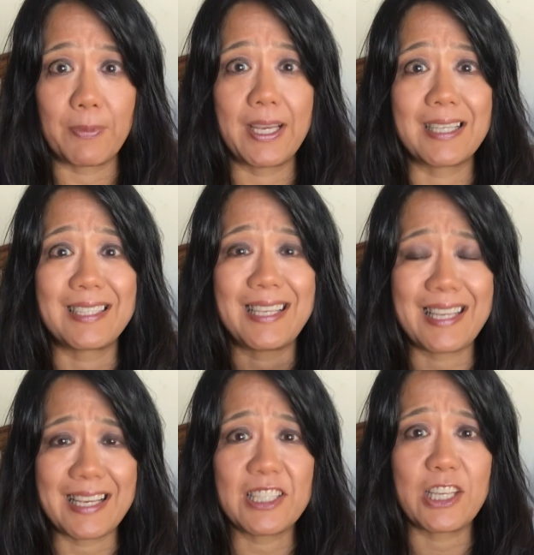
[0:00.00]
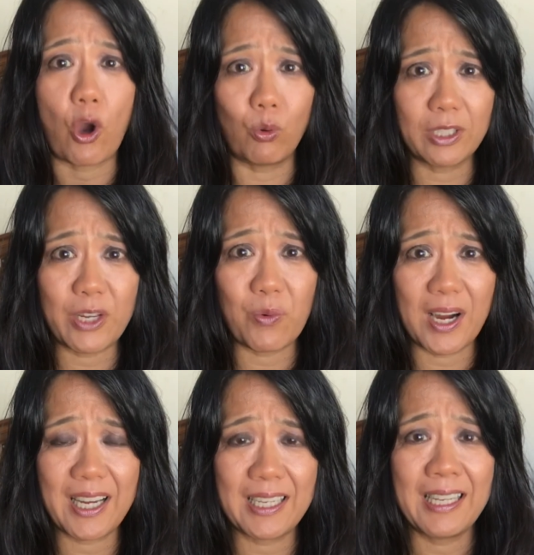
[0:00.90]
because he is the only
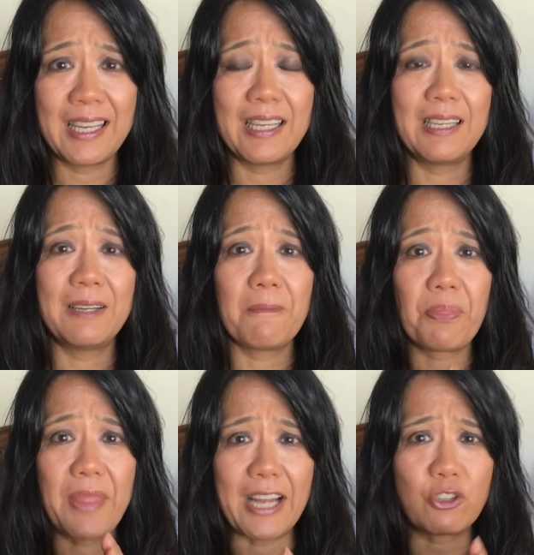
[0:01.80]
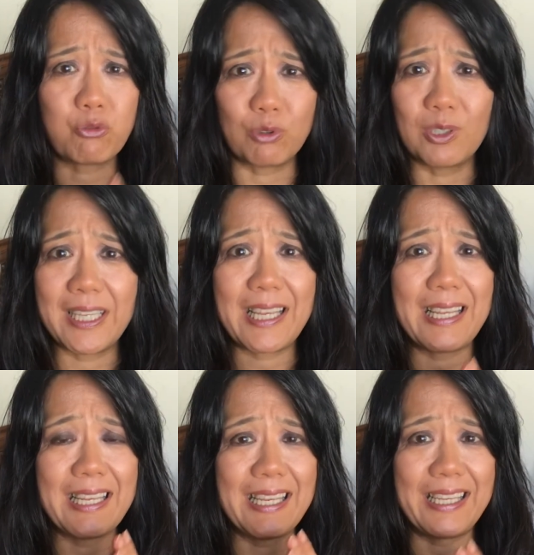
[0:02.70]
one that
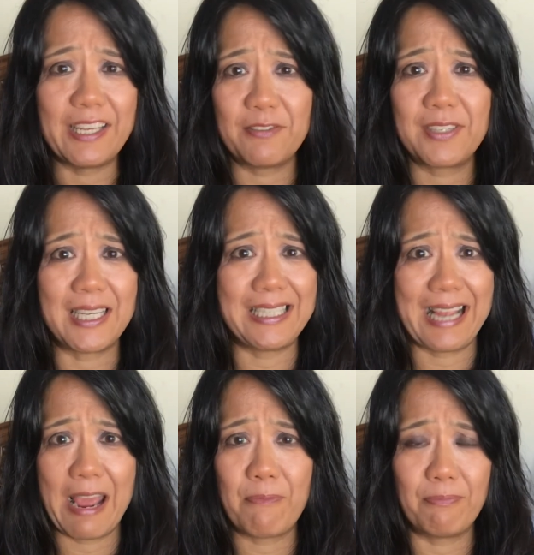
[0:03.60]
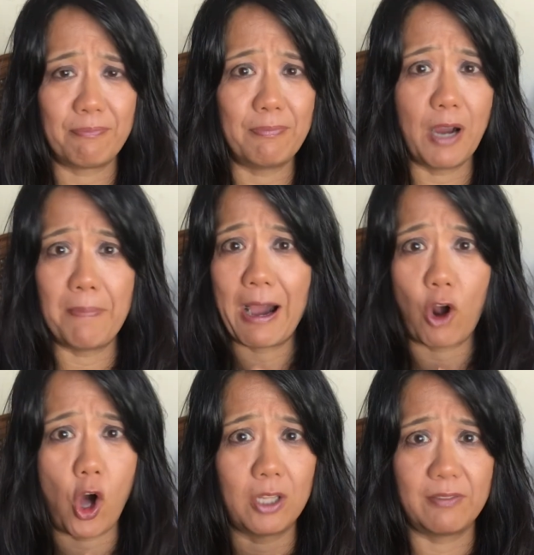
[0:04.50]
truly gives a damn
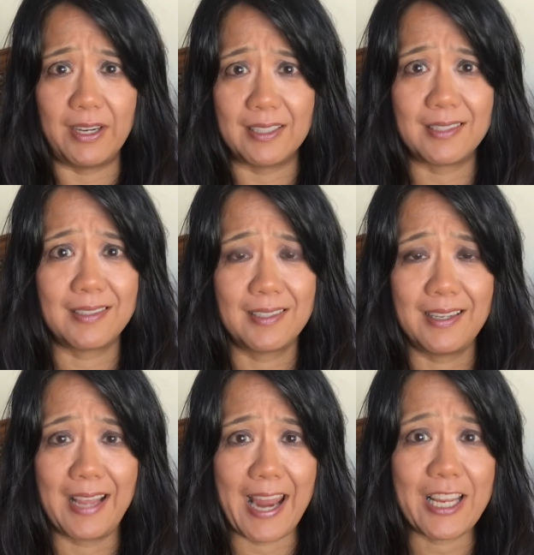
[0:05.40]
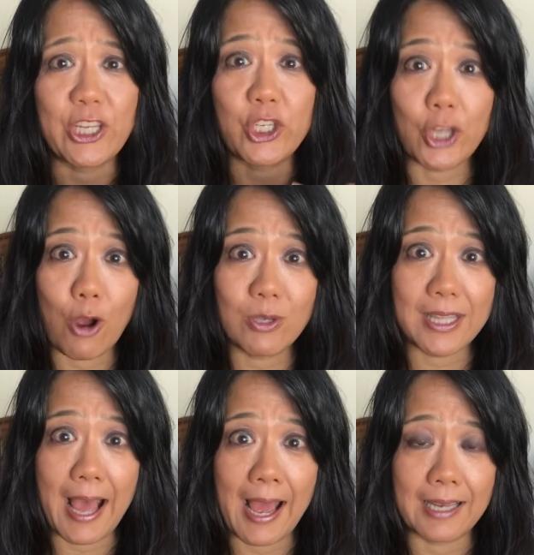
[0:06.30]
about all of us. And he shows
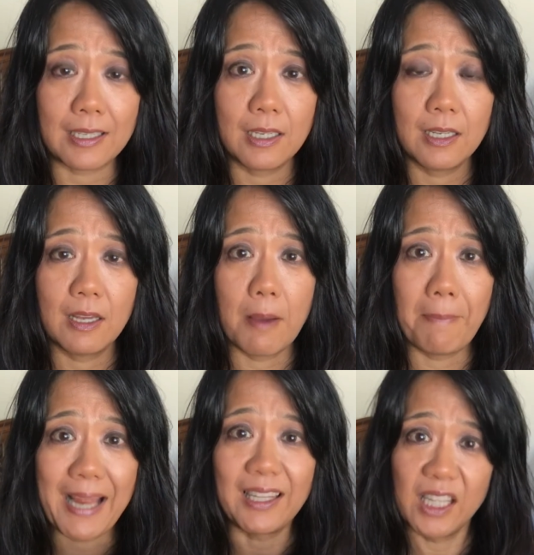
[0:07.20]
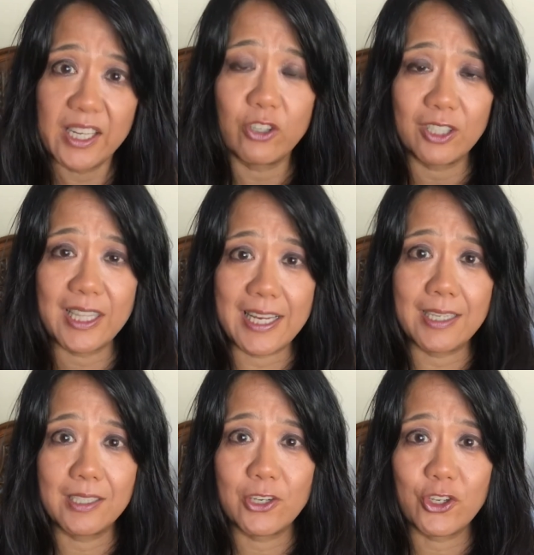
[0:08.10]
that by
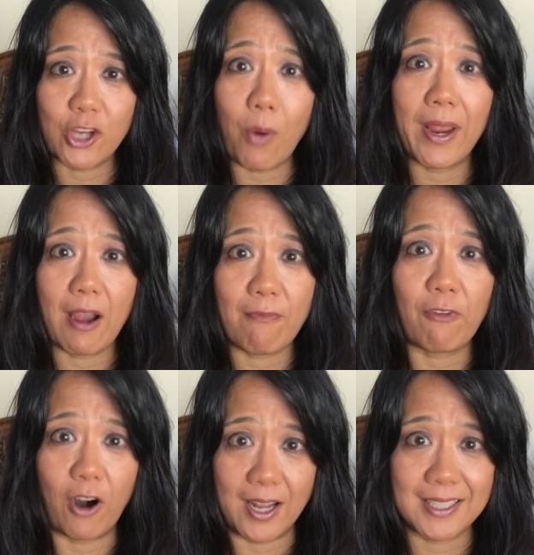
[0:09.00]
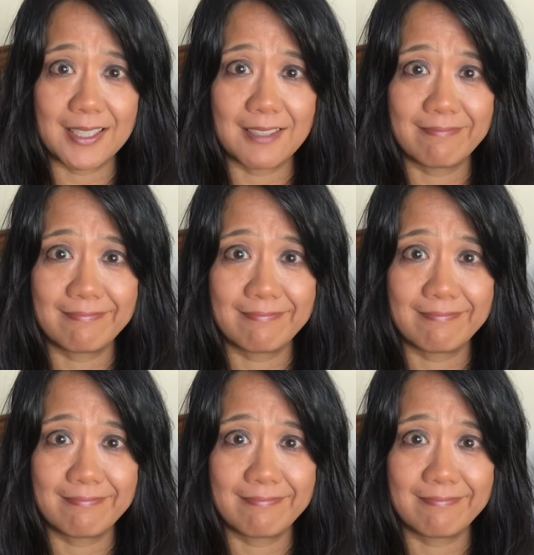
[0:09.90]
literally showing up for us.